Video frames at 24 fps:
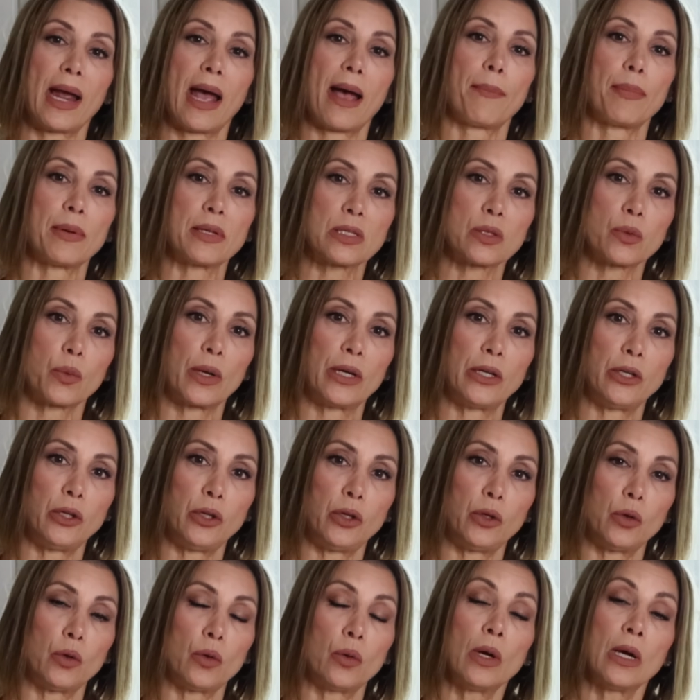happens when
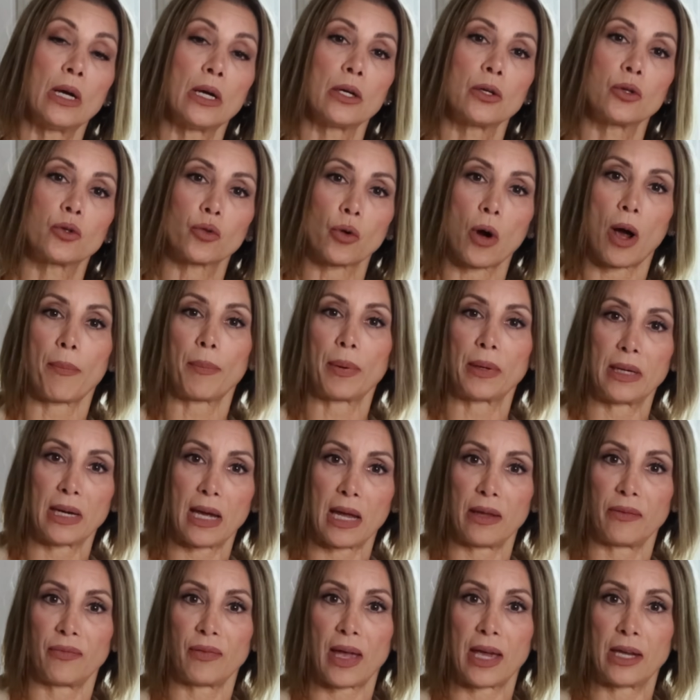you drop a
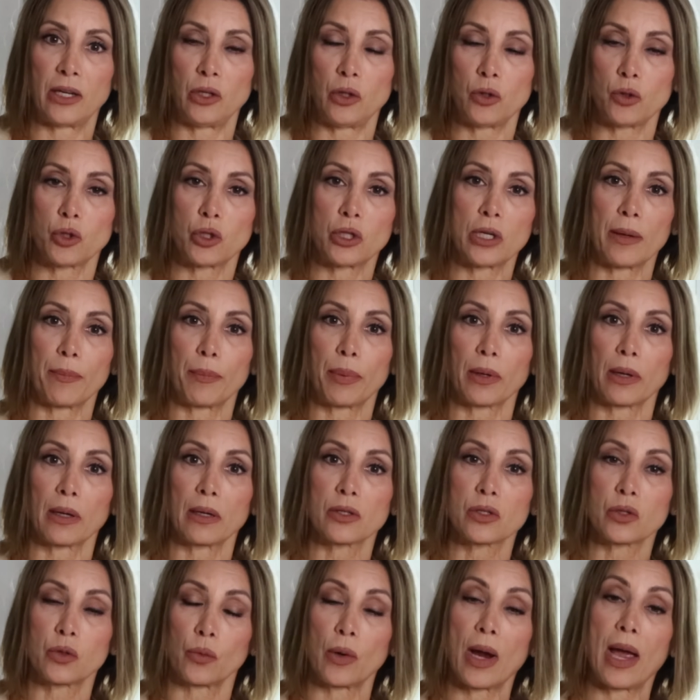knife and you chip
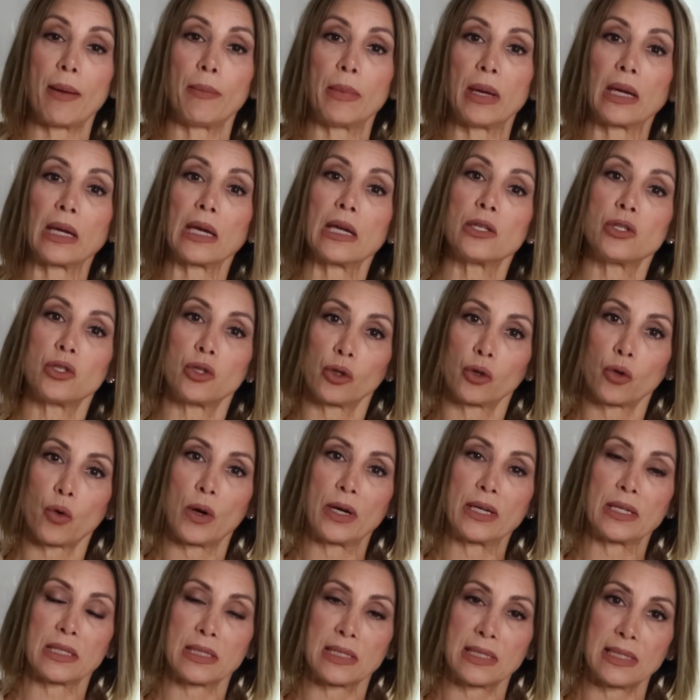ceramic is you're
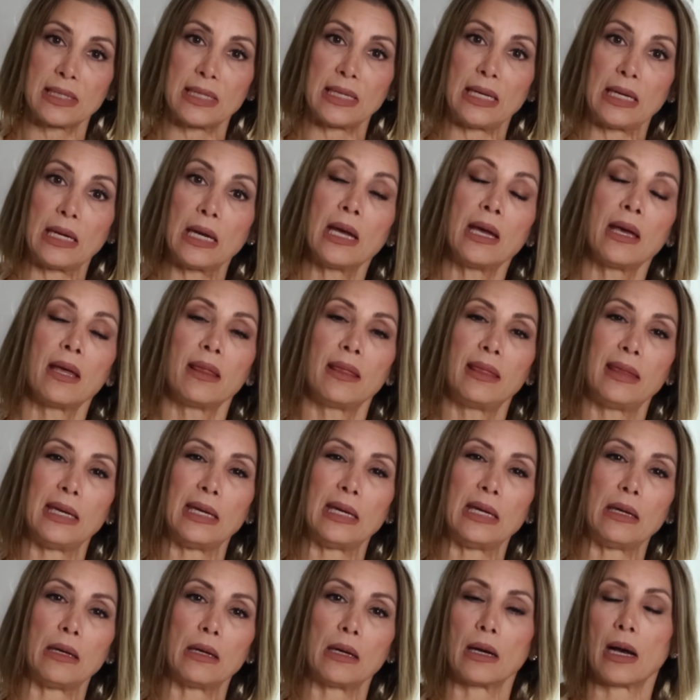going to see
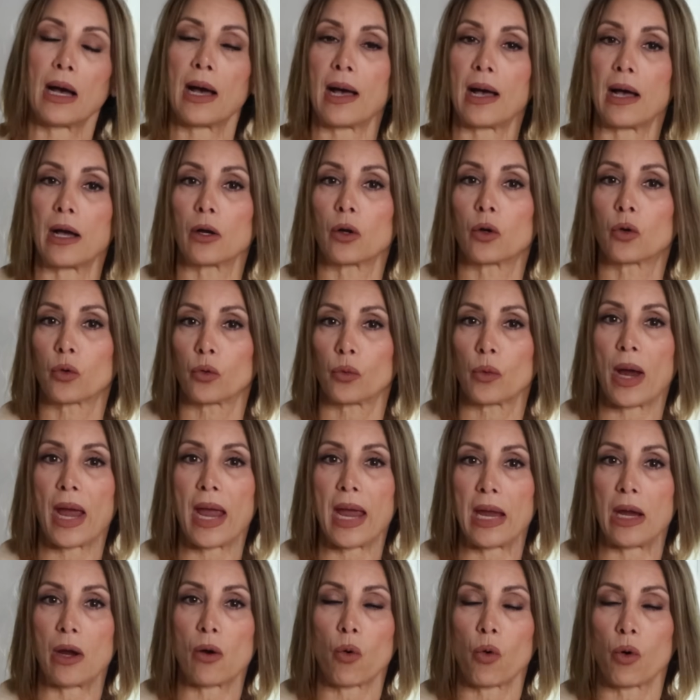the
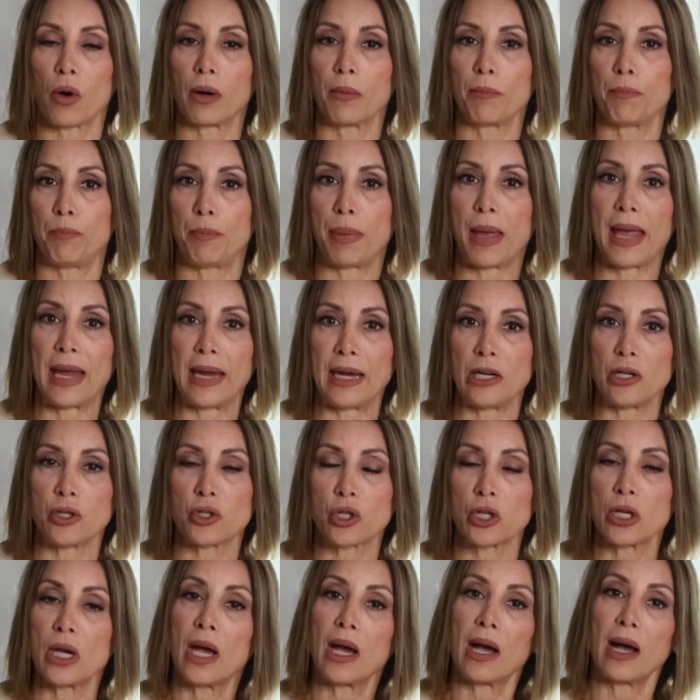gray or
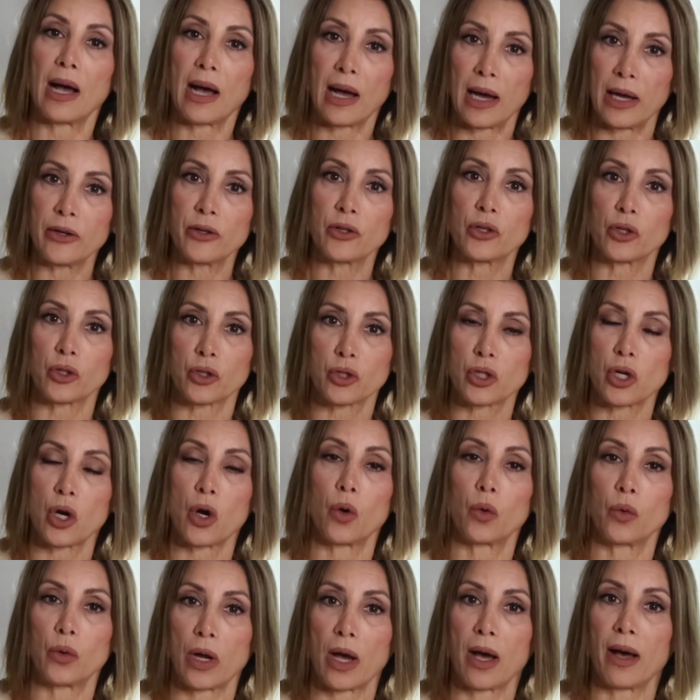beige
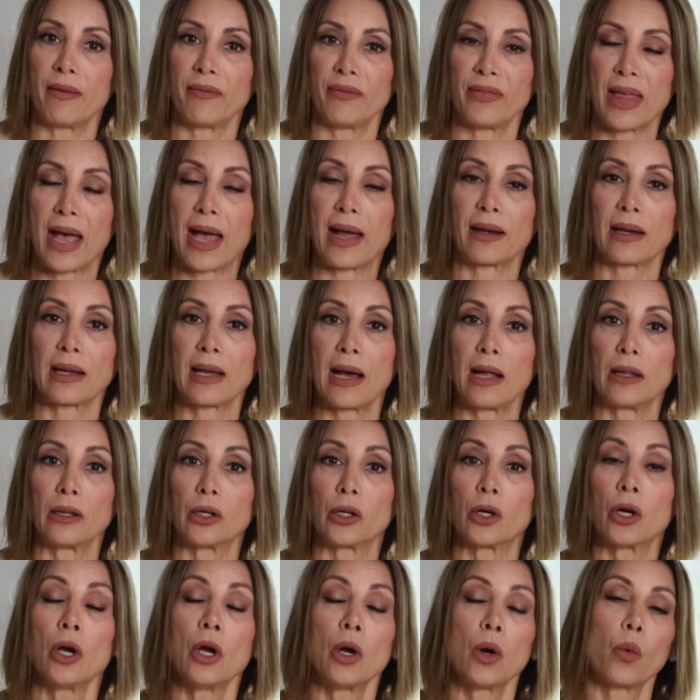undertone of that
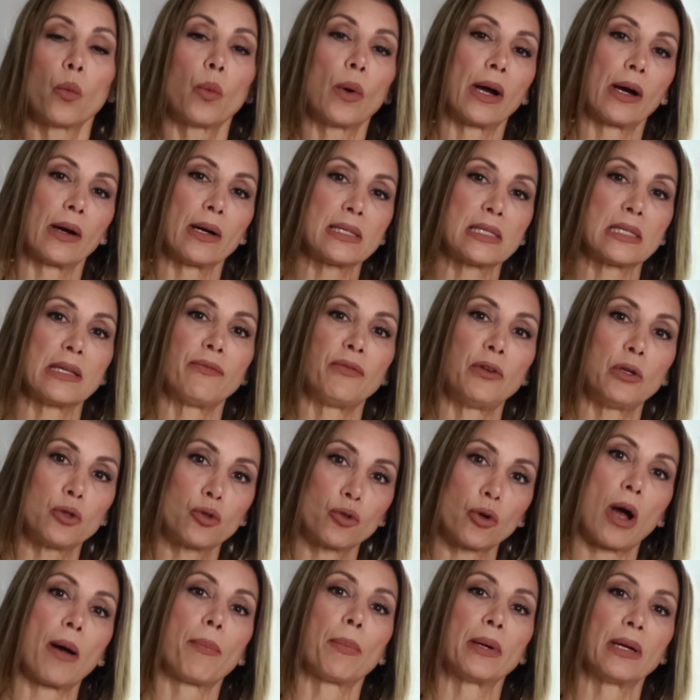color, whereas if you
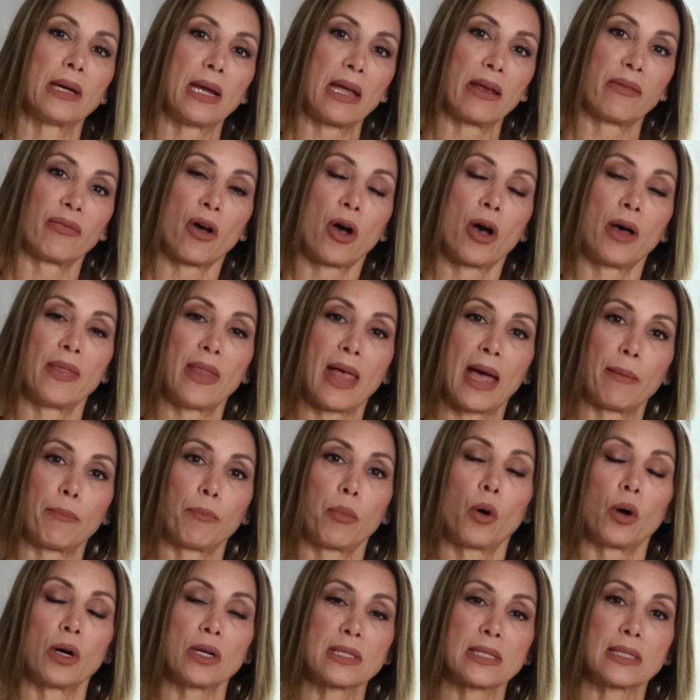drop a knife on that
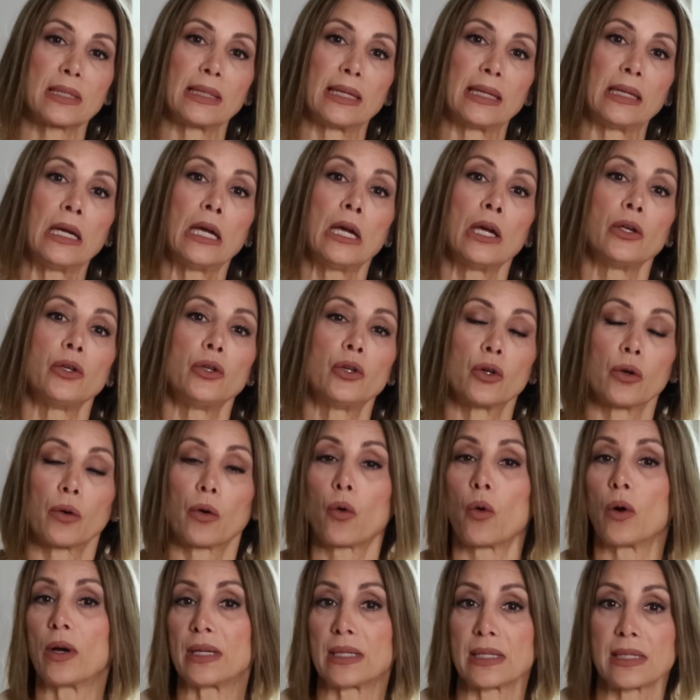porcelain, you're
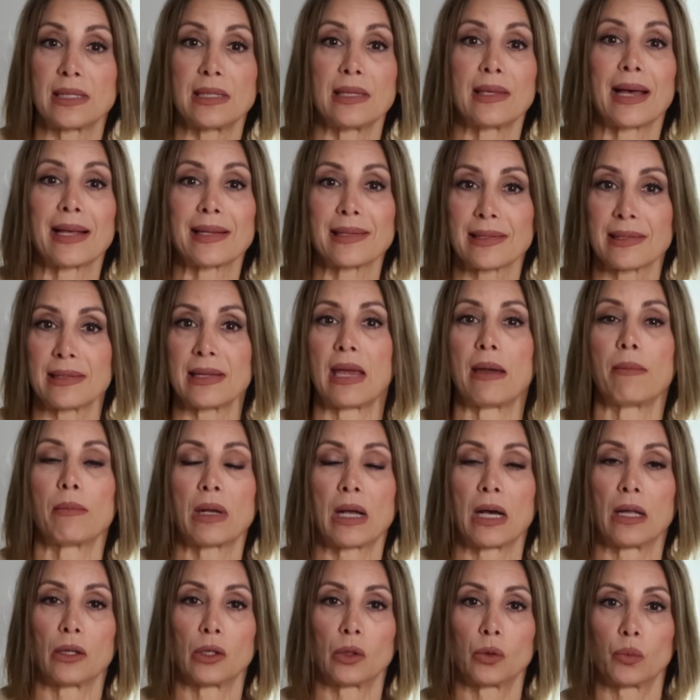going to see that same
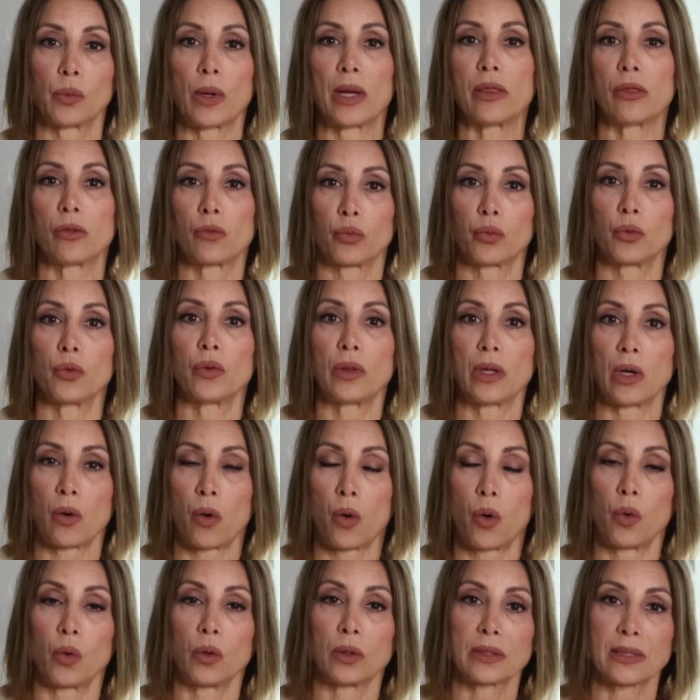color run through the
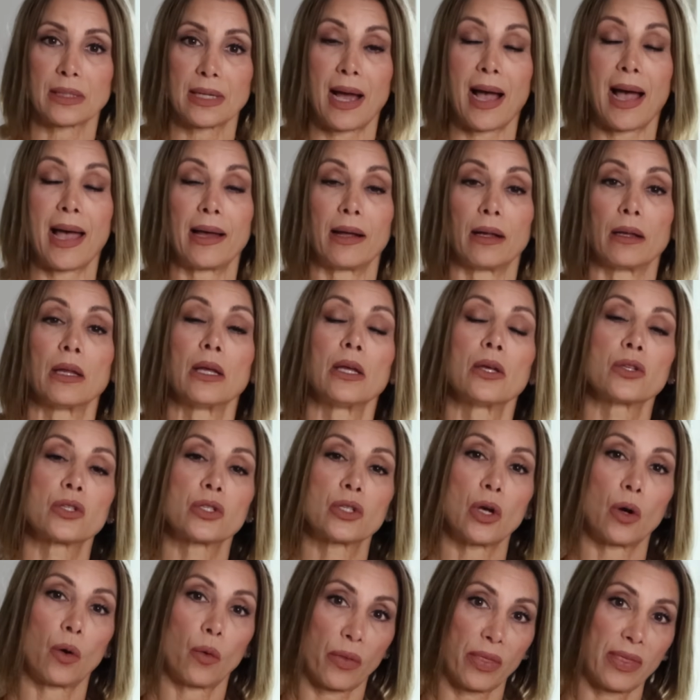whole tile.
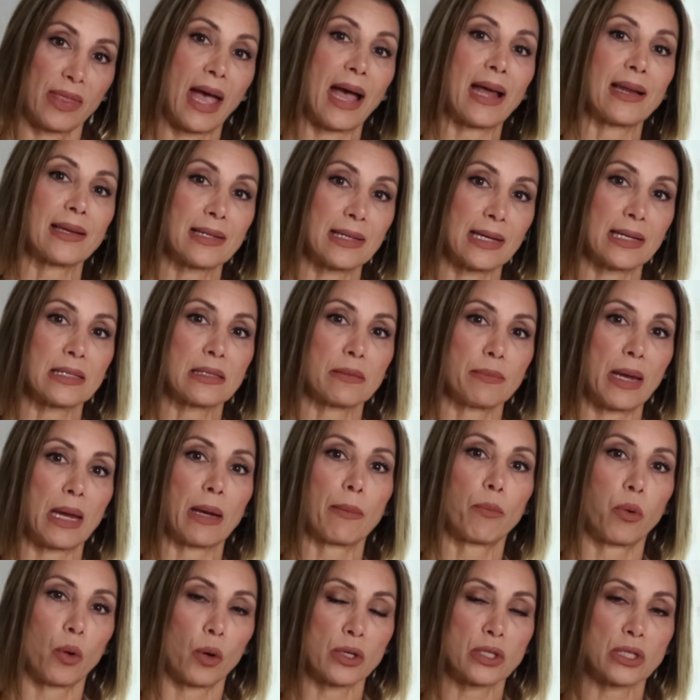So that does
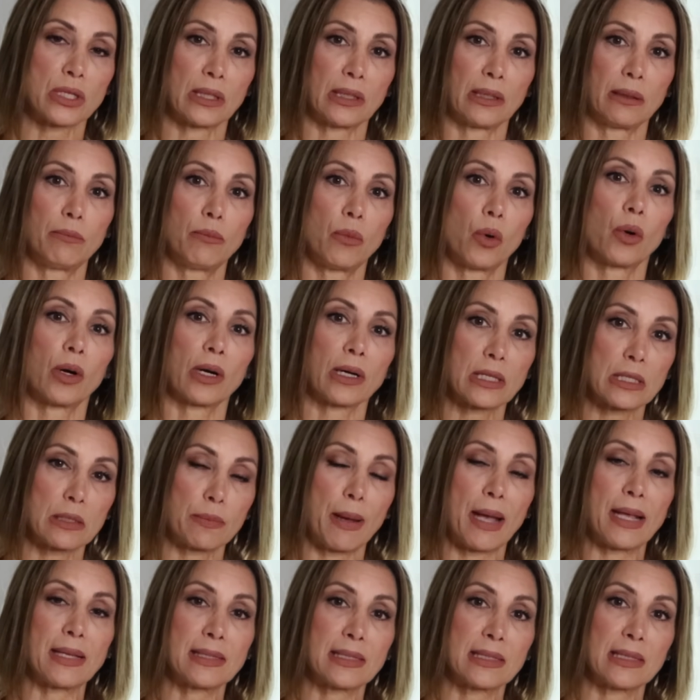make porcelain more
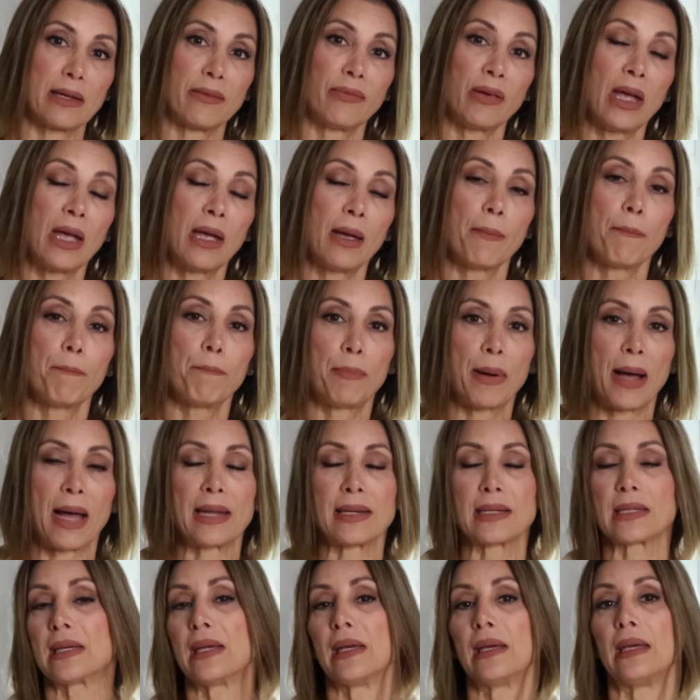expensive,
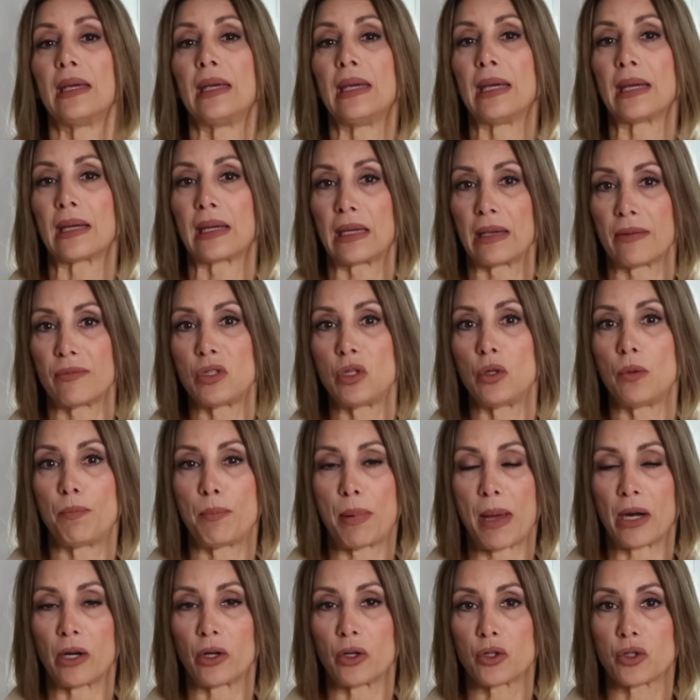but it gives you
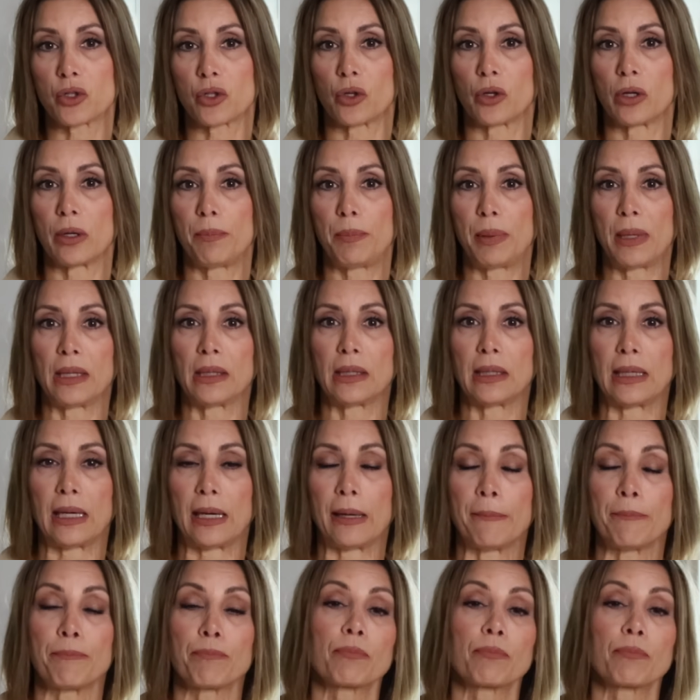better durability.